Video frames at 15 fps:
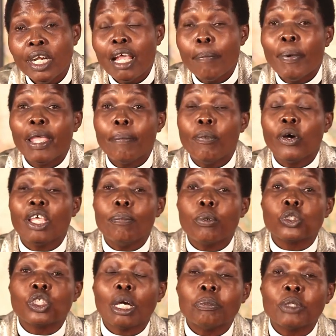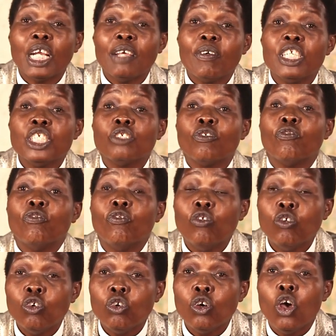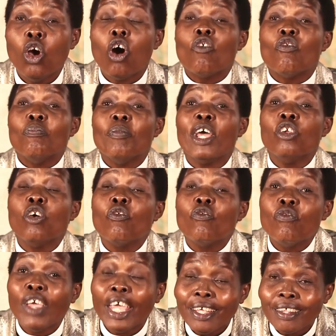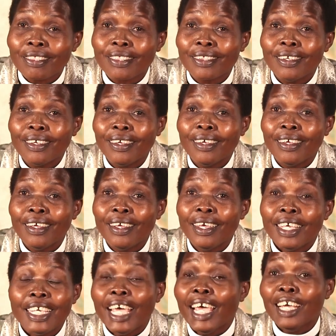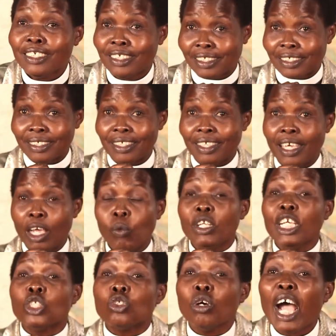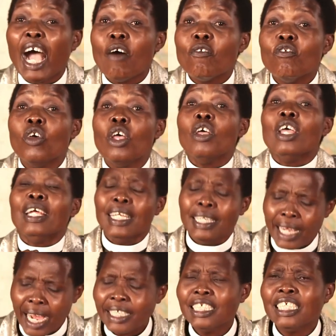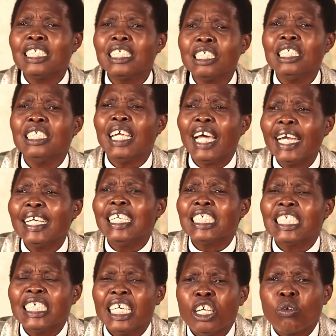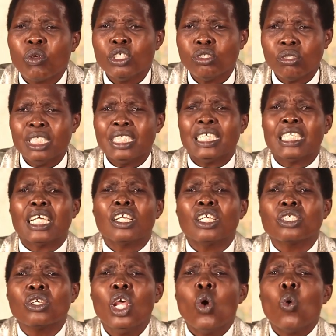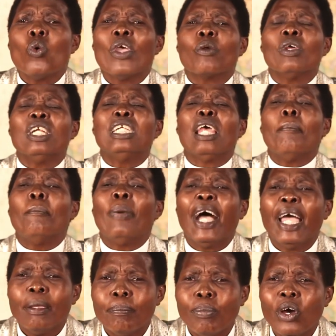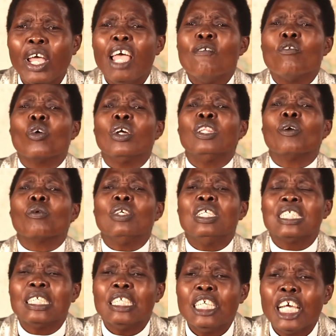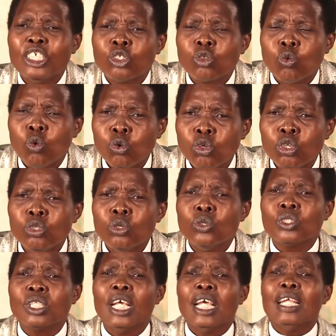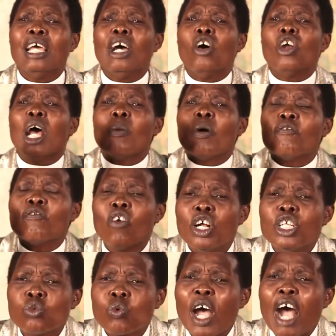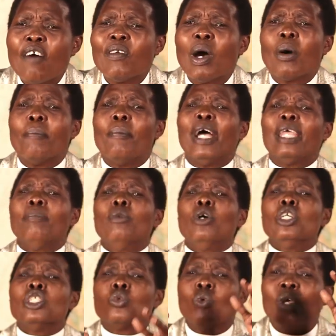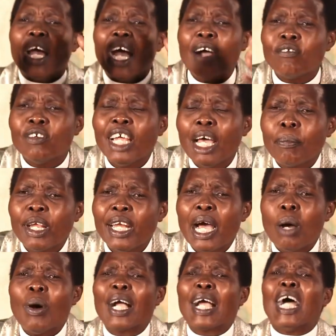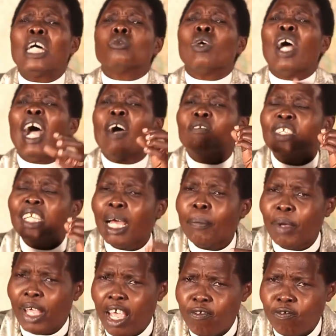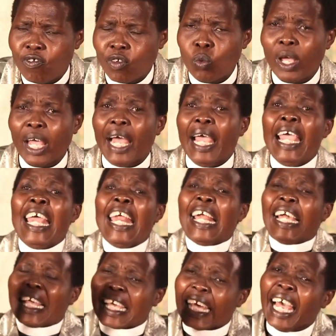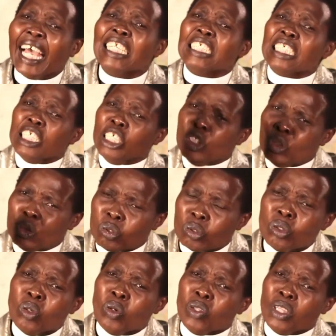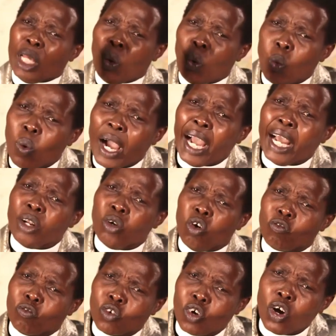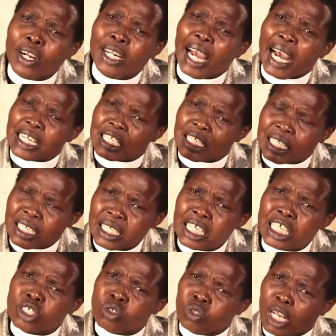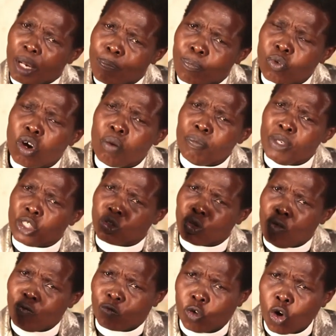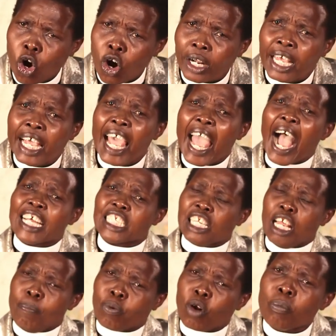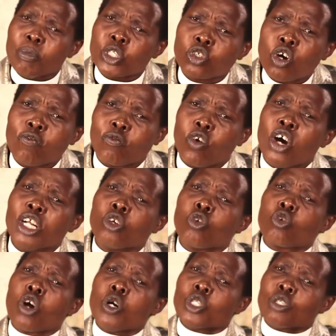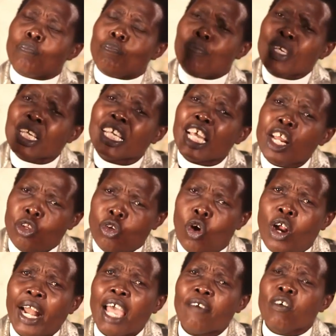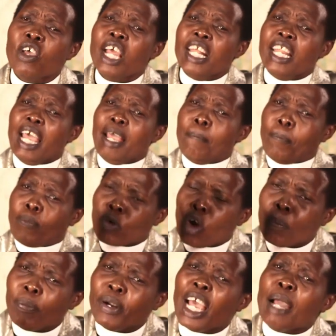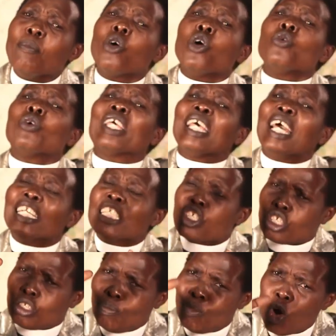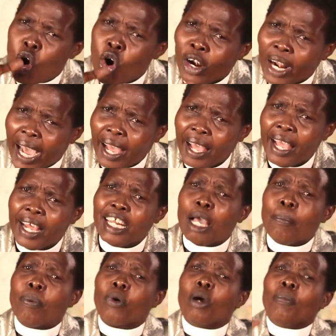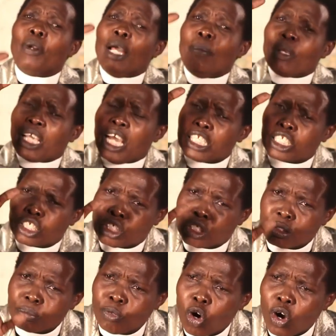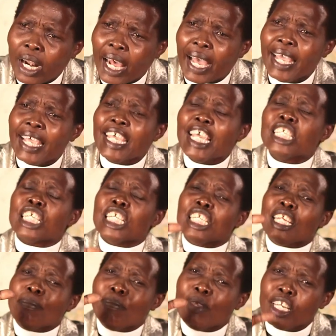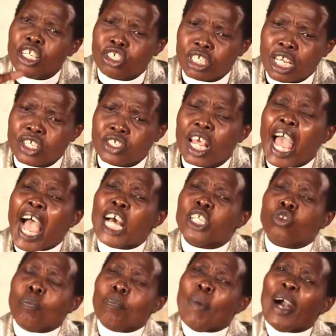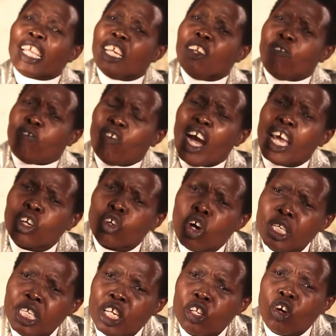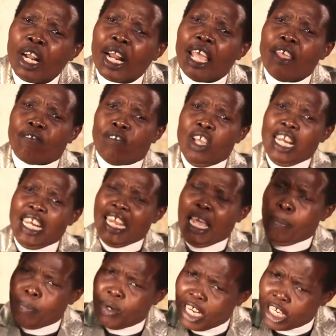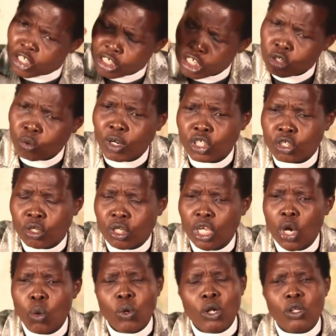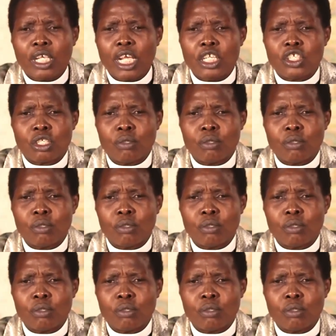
The Bible, Hebrews chapter eleven, is full of men of faith. Yes. We need to have, and this, and this generation is a generation. We read the Bible everywhere. There is, there is good news. On our phones, we have our Bibles. We have them in our cars. We have them everywhere. Get into the word of God and stick to the promise of God. As the promise of God grows big in your life, the problem will get smaller. The problem gets smaller. It diminishes. As you magnify God in your life, the, the situation will get